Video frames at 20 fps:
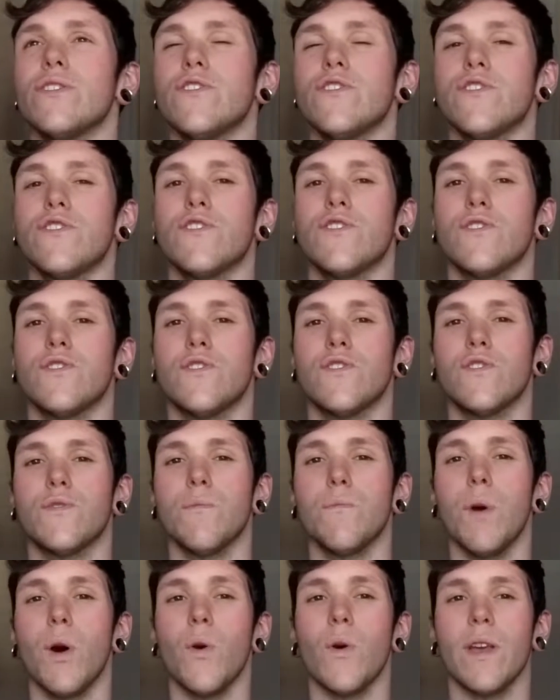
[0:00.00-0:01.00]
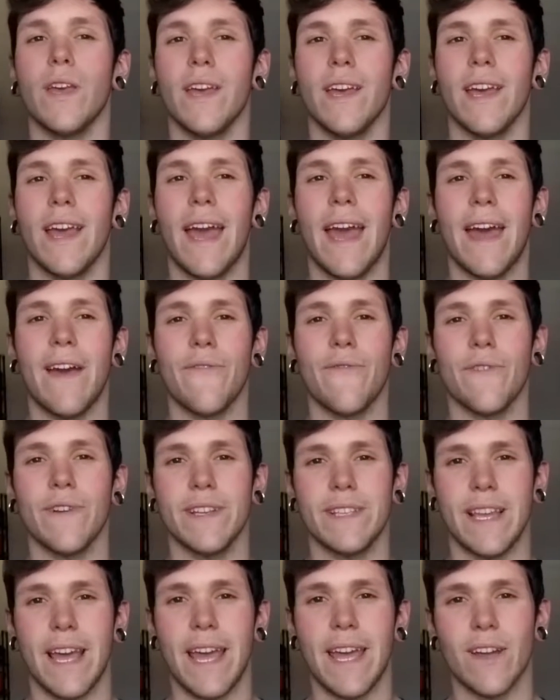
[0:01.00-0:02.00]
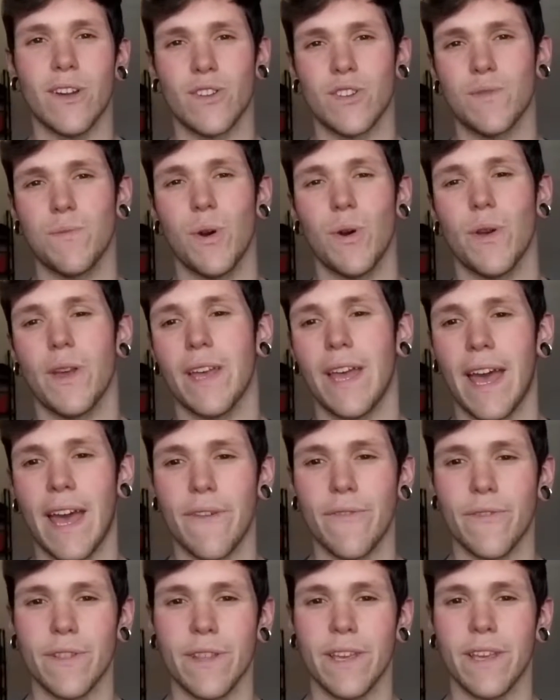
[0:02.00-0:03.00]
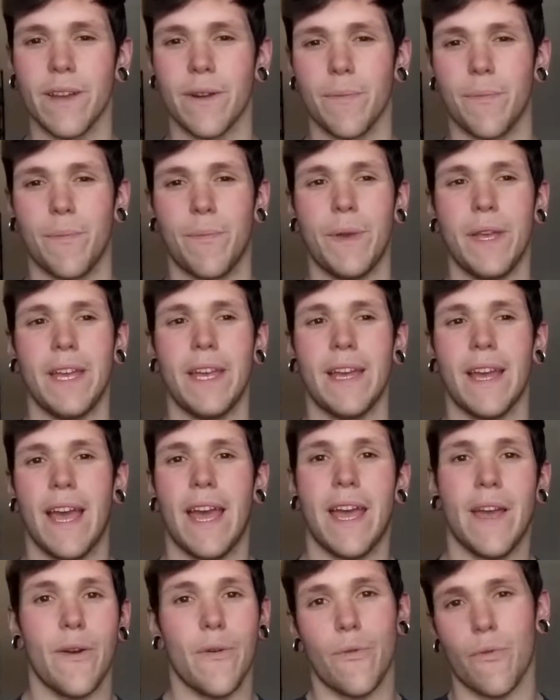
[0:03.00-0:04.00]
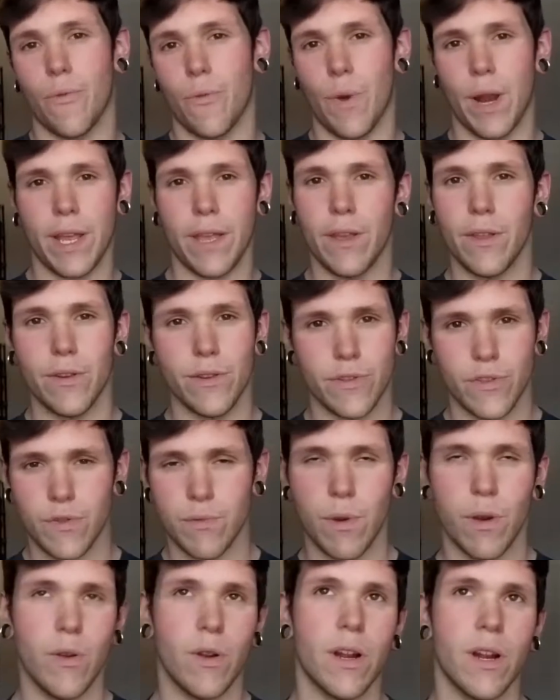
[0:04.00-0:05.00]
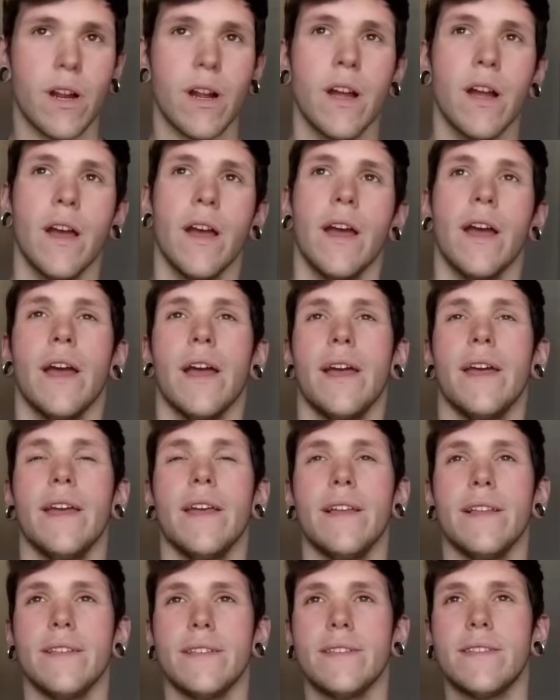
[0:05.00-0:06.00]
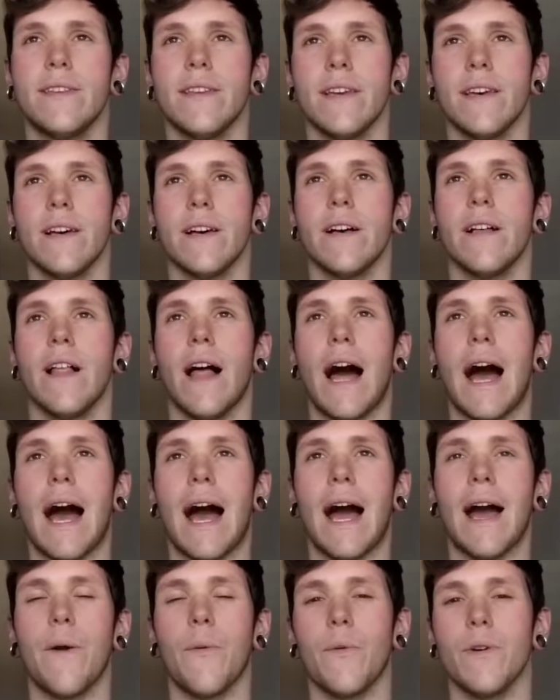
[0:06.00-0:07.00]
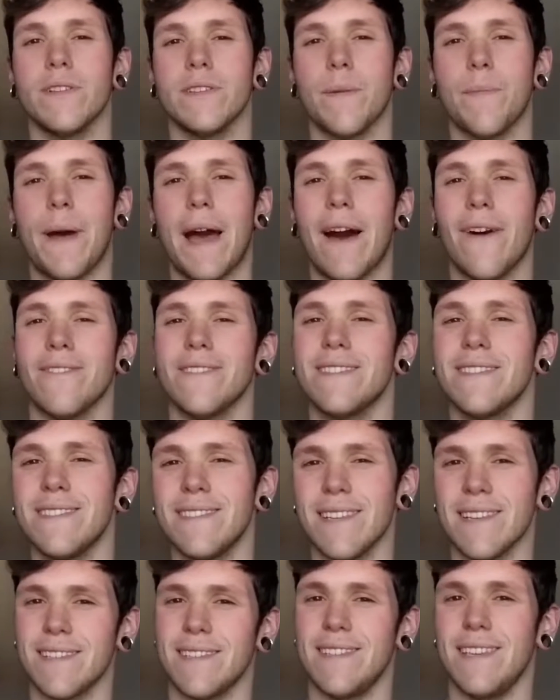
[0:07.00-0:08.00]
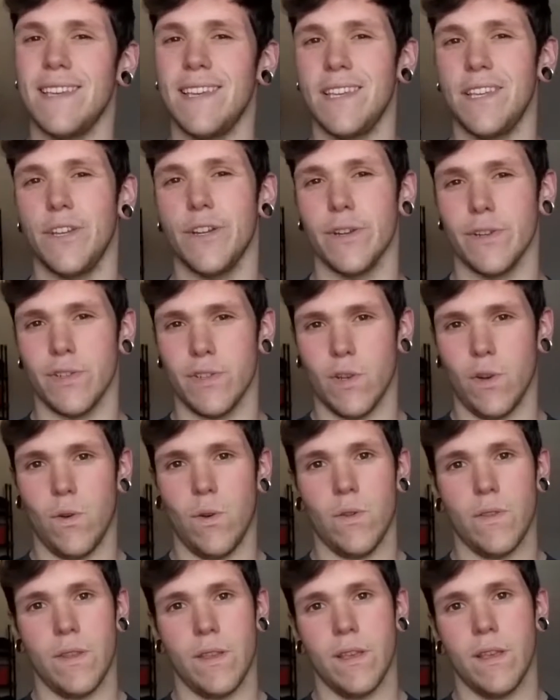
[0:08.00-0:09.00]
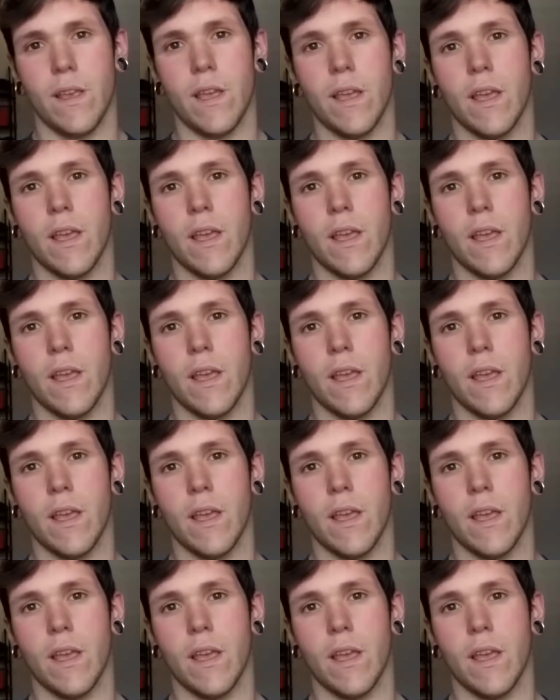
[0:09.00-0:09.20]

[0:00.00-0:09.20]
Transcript: smoking every day or smoking heavily or being a regular smoker until I was about 16 years old.